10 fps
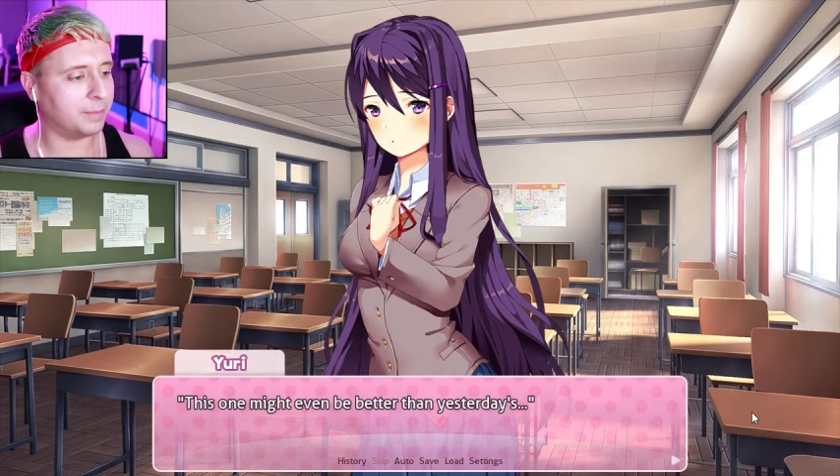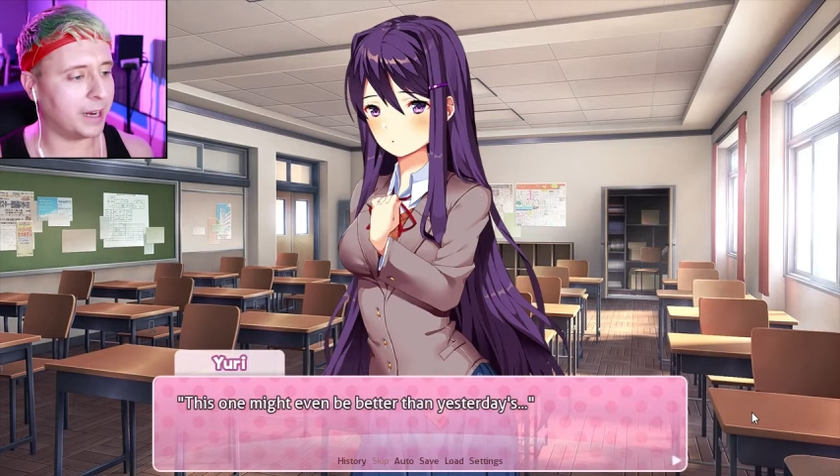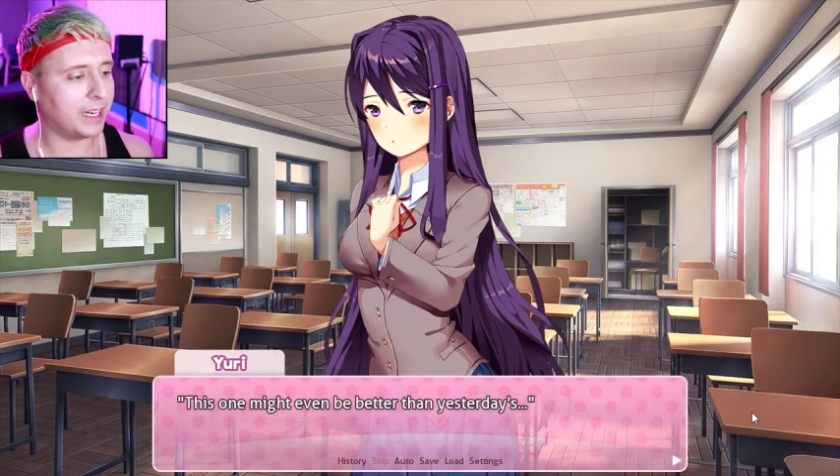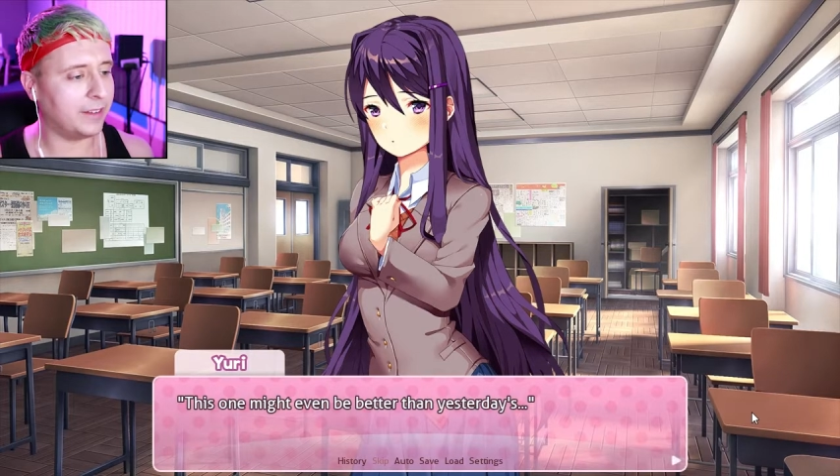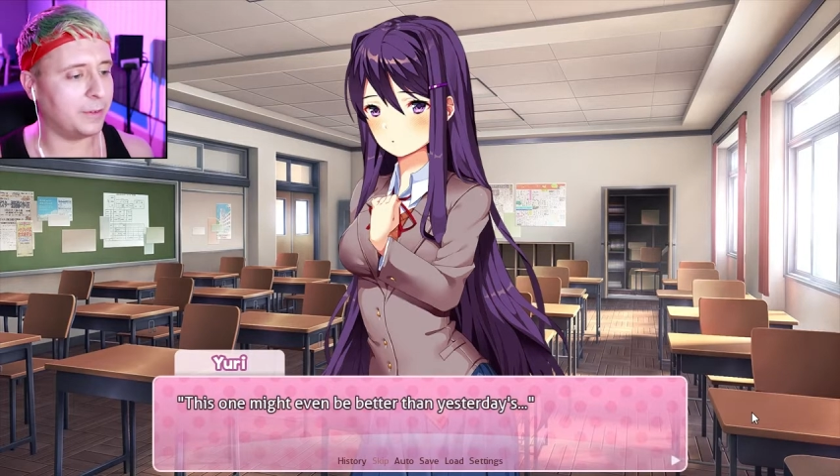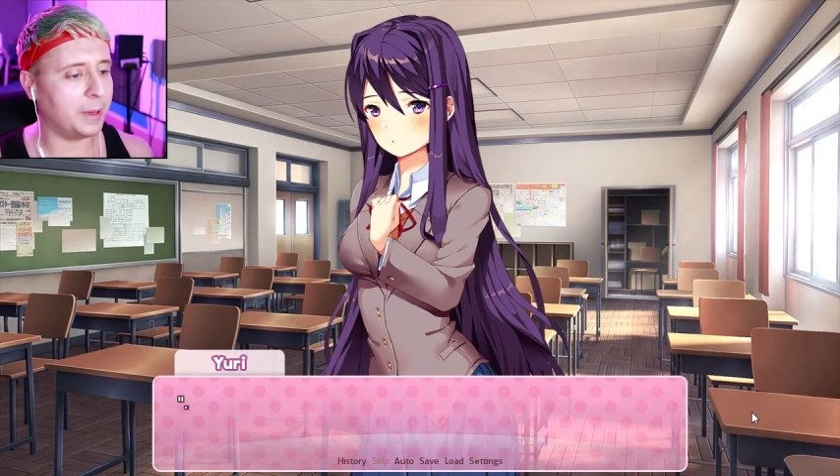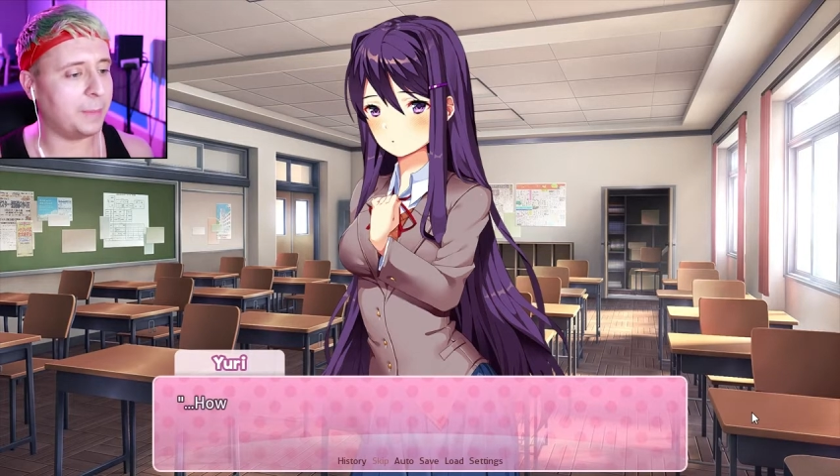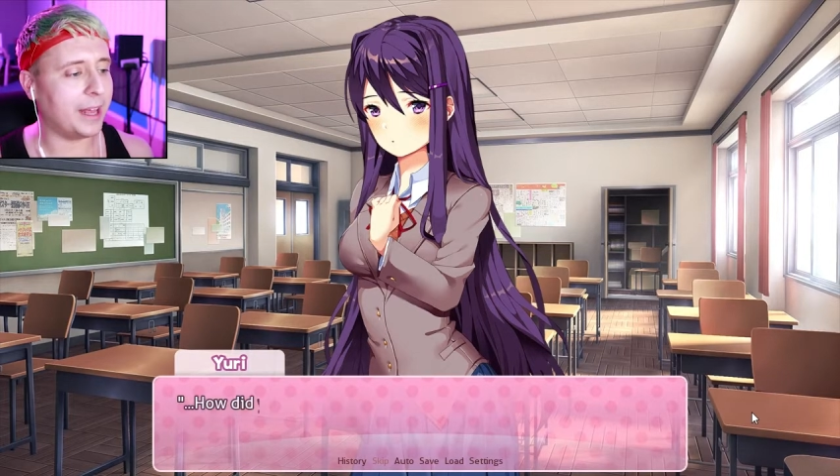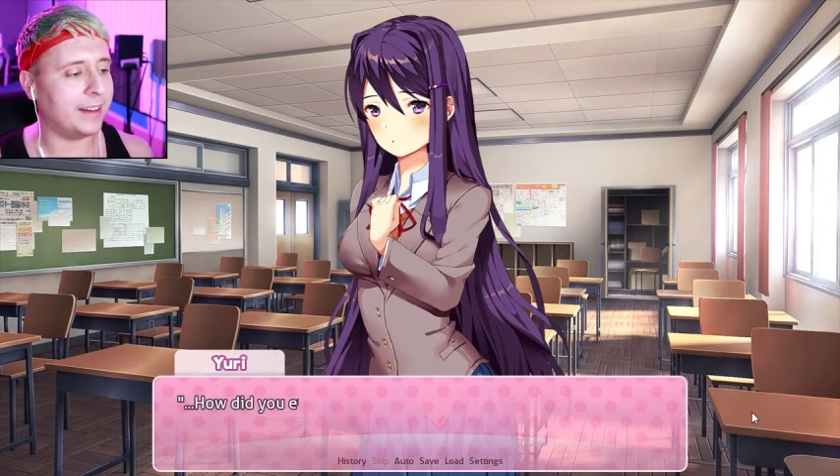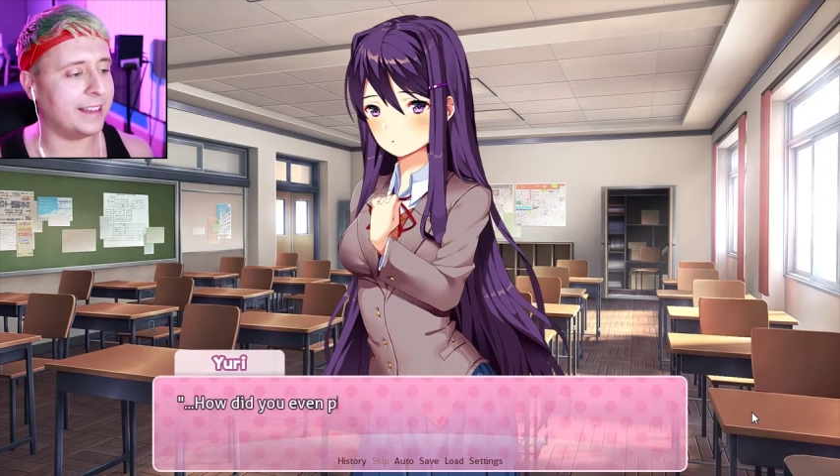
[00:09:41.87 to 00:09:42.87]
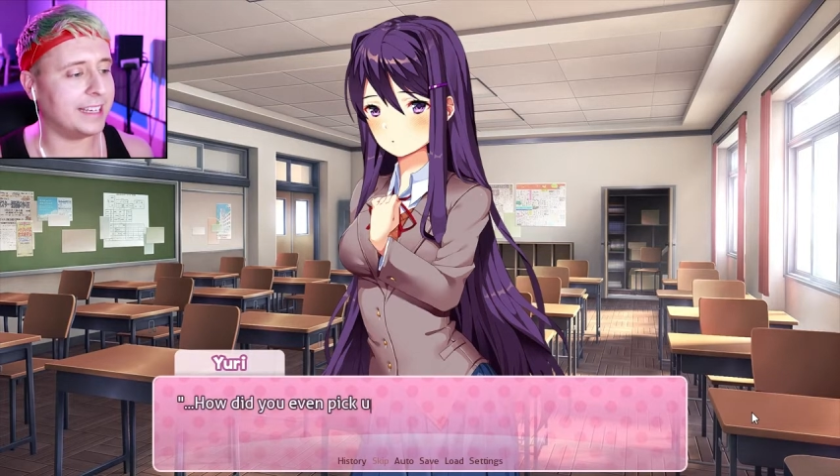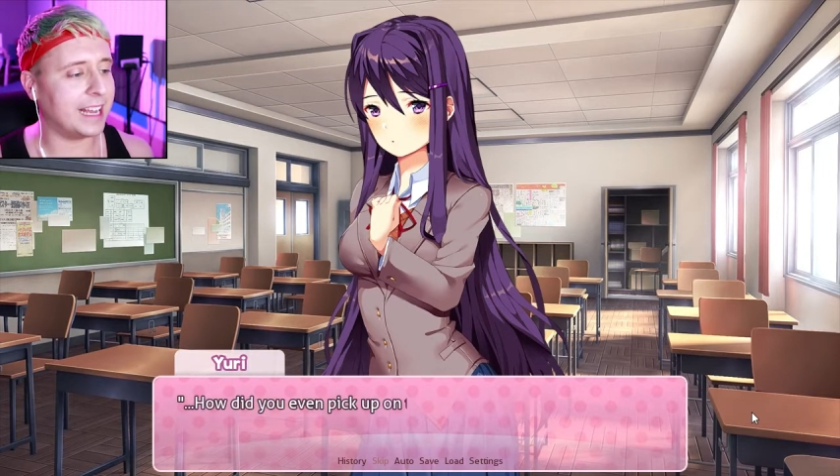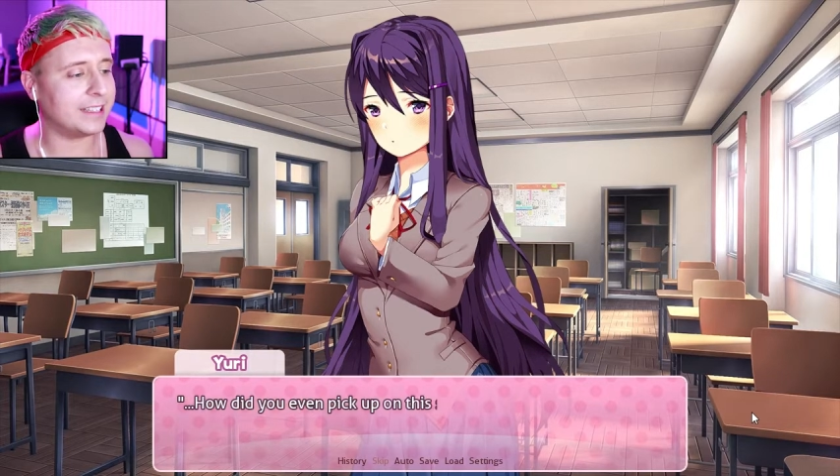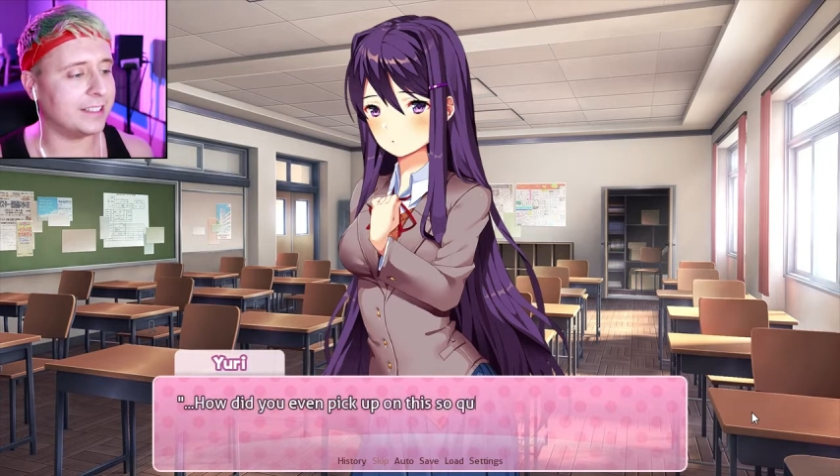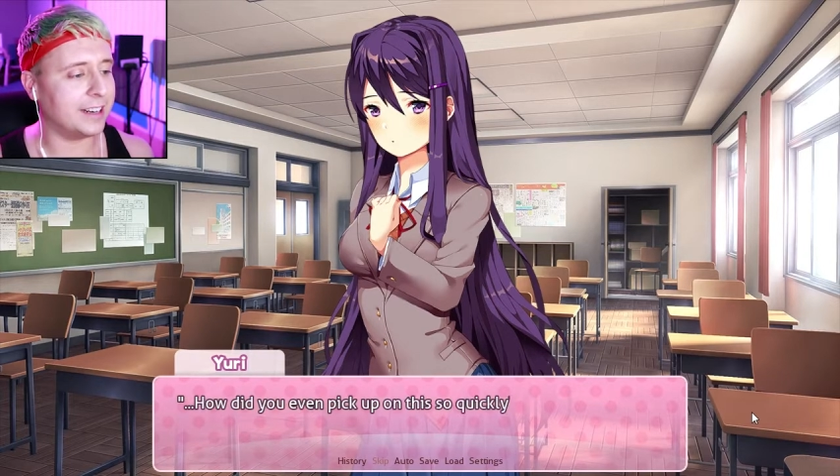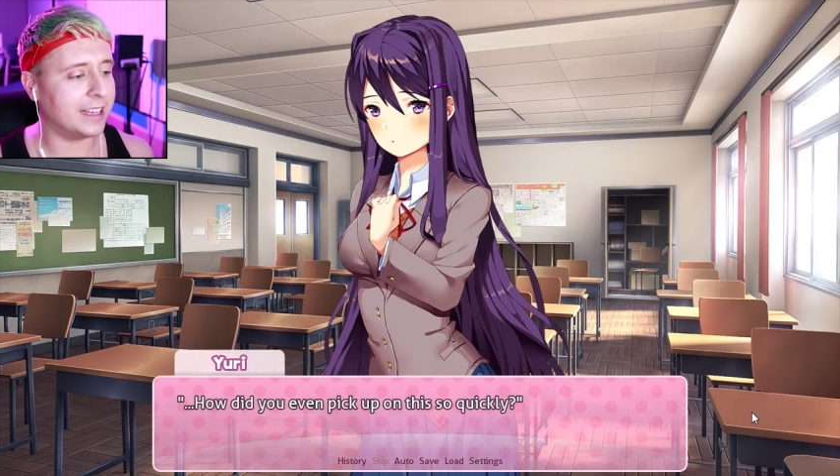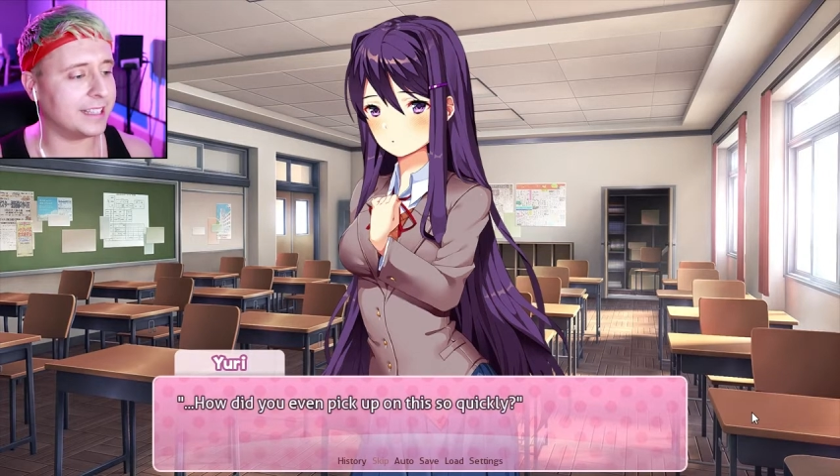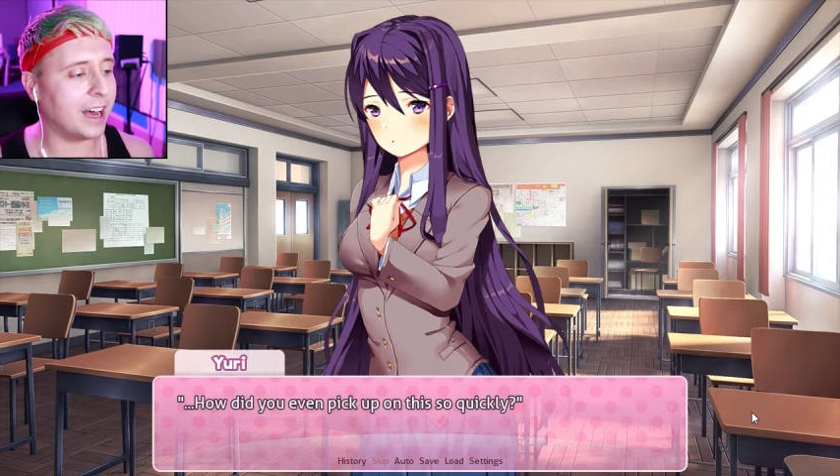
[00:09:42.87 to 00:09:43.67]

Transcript: might even be better than yesterday's.